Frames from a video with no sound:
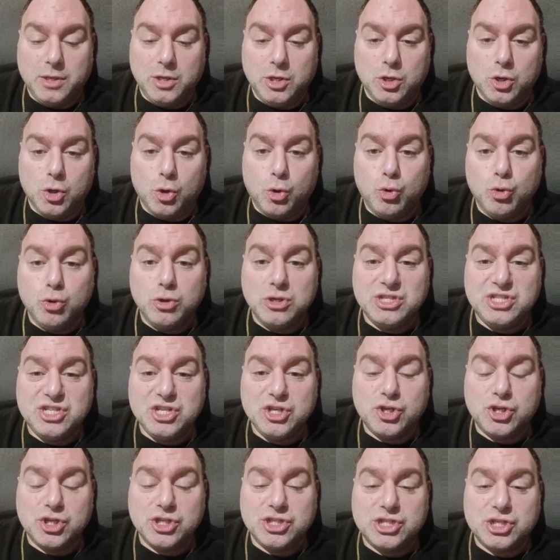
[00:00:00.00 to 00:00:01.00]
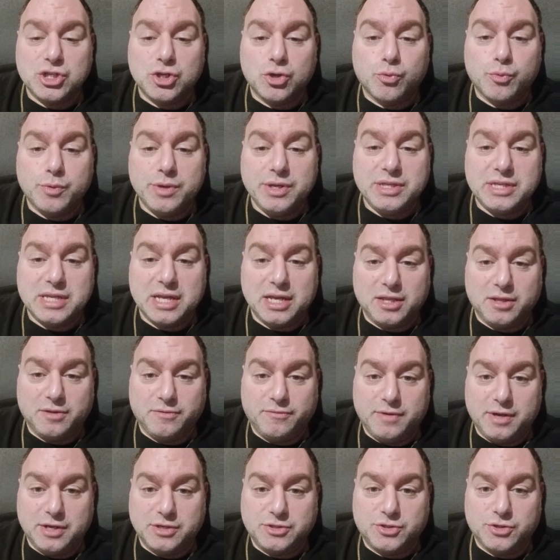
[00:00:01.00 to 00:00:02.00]
You know, who does he consider retail
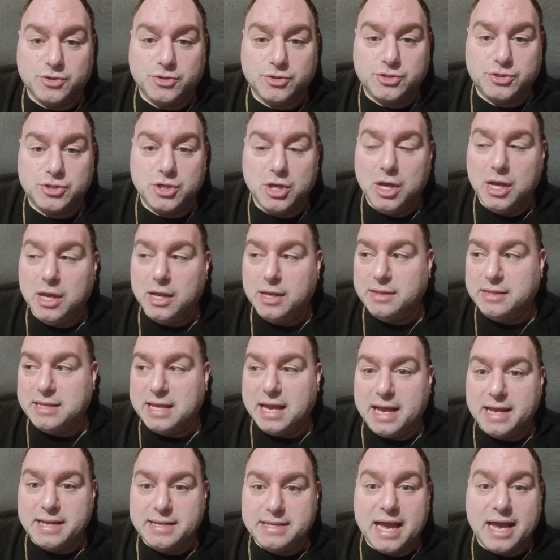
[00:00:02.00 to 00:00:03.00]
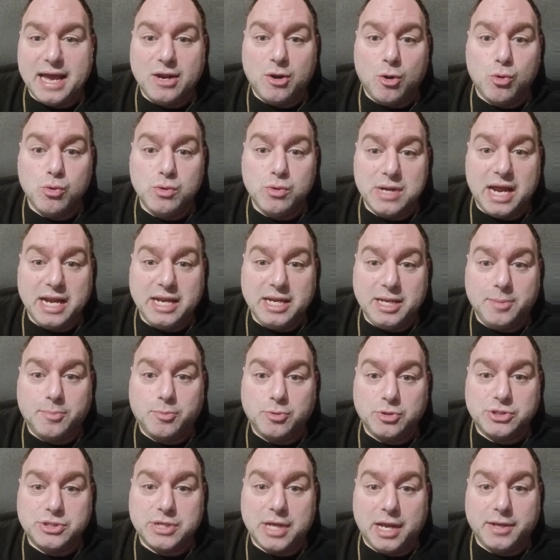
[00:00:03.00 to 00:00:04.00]
investors that that own ninety
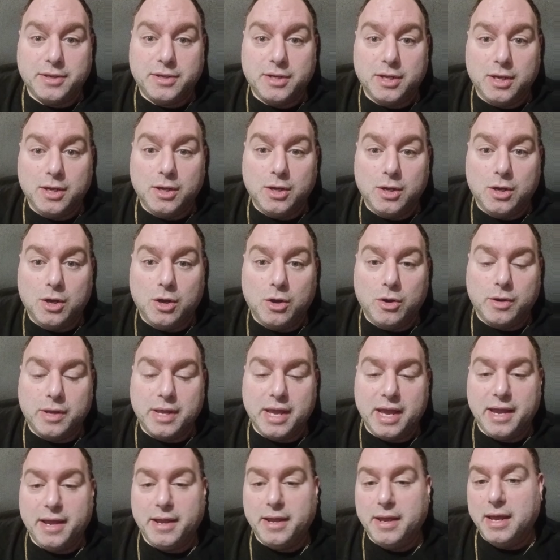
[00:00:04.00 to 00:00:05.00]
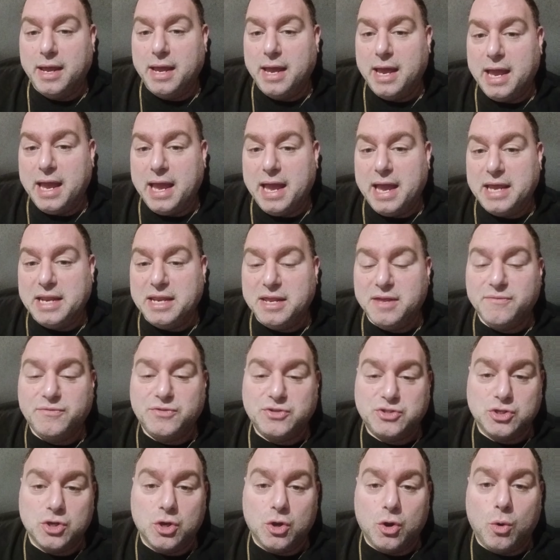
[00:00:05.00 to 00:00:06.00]
percent? Okay, and
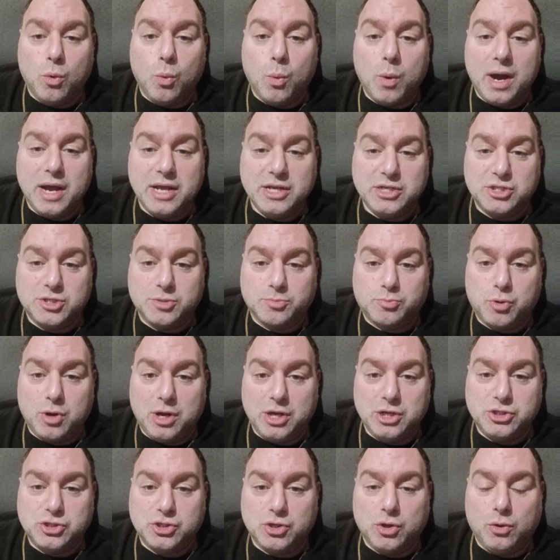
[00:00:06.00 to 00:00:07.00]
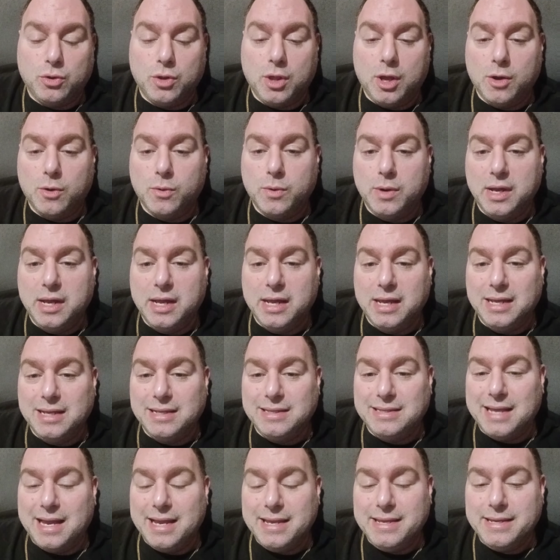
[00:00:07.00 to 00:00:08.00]
if so, why is the price so low?
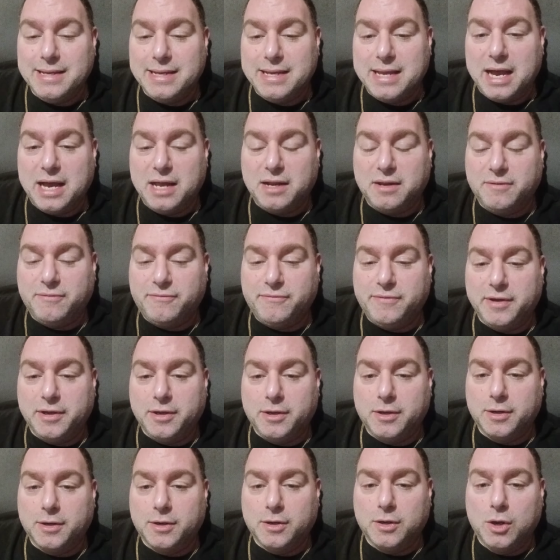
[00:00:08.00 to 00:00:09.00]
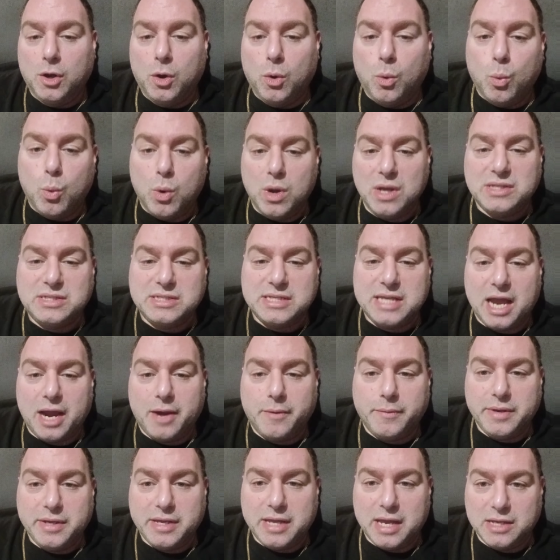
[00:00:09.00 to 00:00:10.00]
Then you got to figure what's
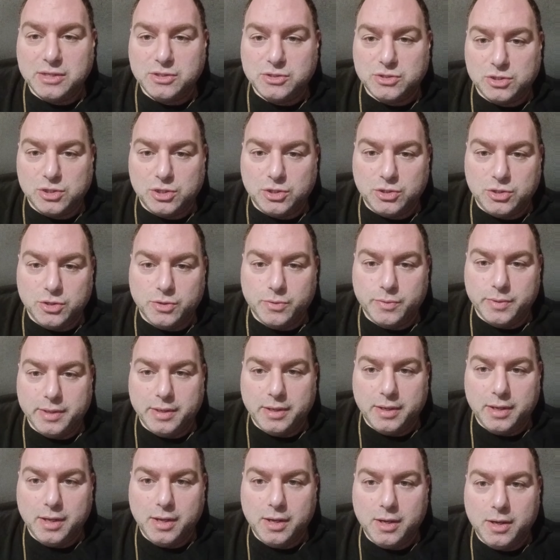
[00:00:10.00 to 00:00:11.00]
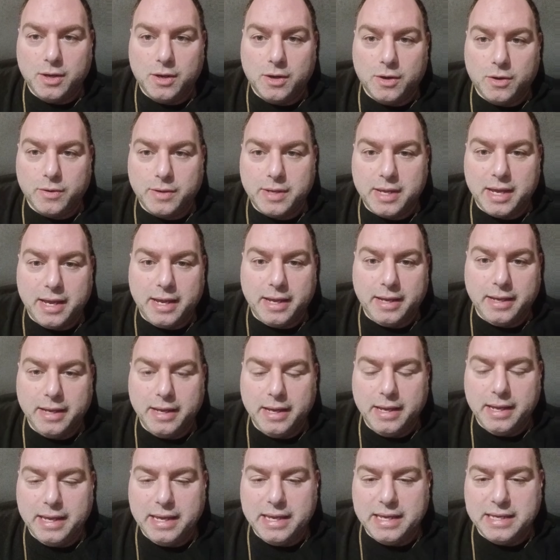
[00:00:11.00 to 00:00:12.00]
Gary Gensler doing. Okay,
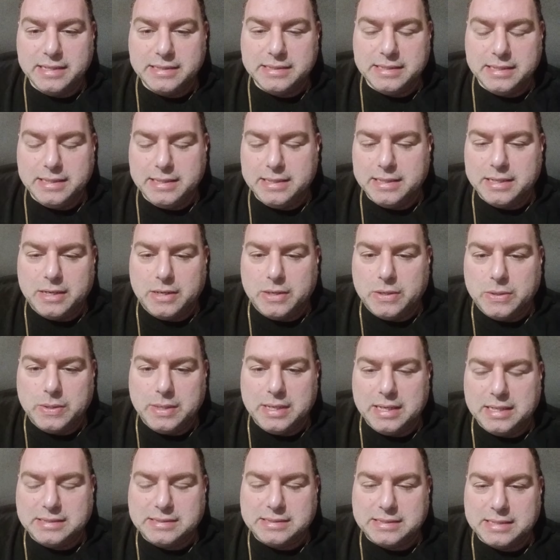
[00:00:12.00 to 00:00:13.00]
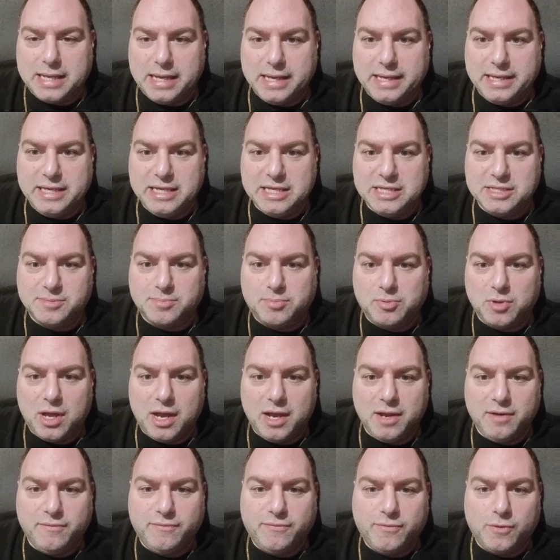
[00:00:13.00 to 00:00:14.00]
it, you know, it's like he's
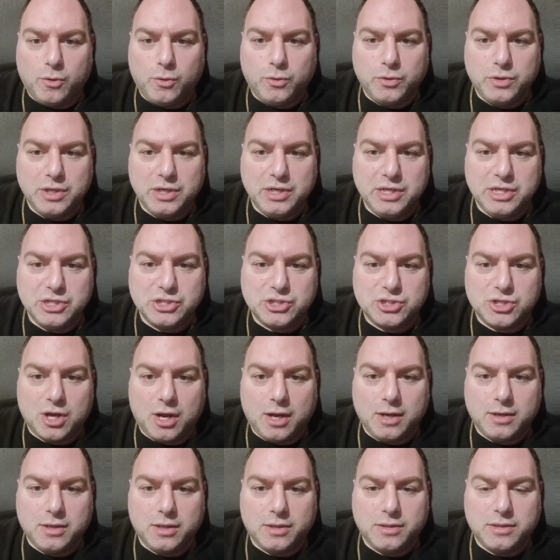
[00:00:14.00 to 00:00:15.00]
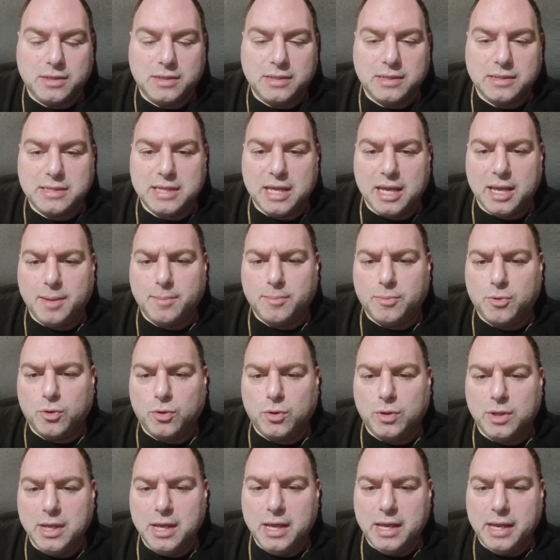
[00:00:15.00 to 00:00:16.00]
blindfolded. He's tied under the
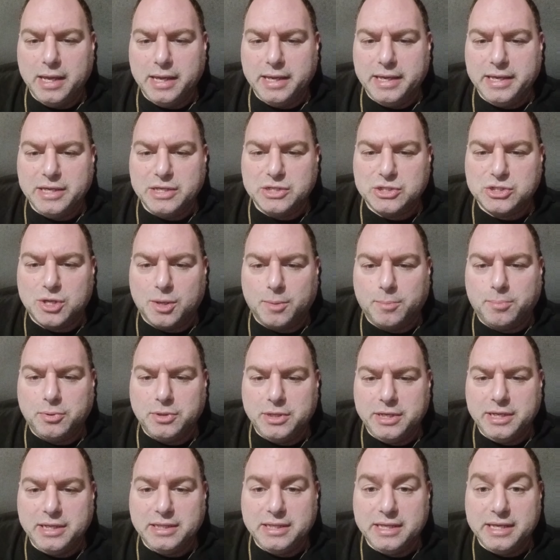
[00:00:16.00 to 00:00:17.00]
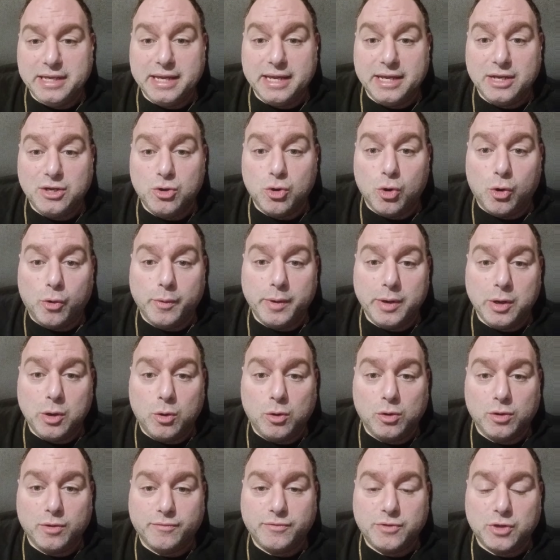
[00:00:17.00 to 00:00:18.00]
table he is completely
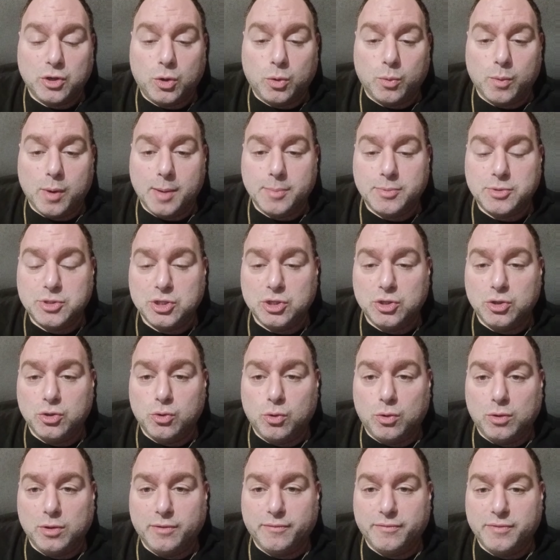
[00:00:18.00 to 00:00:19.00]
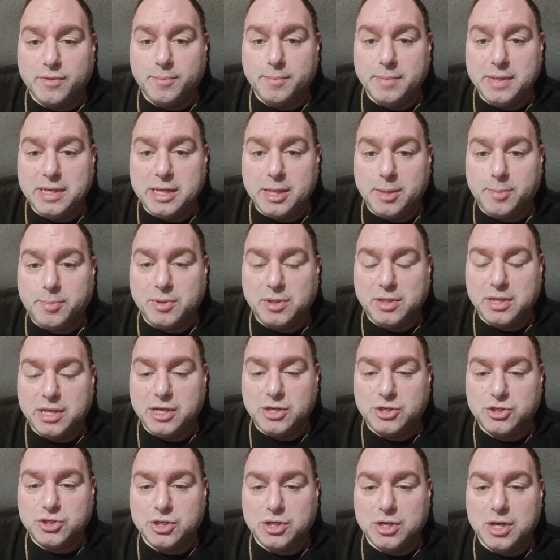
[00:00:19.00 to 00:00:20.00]
ignoring all of the corruption and all of the
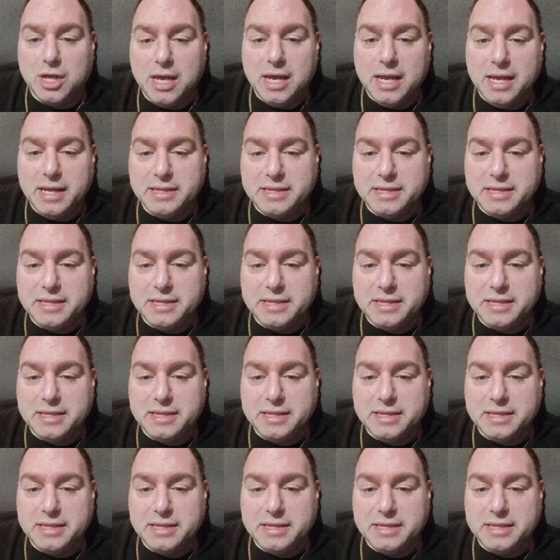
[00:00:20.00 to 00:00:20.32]
manipulation.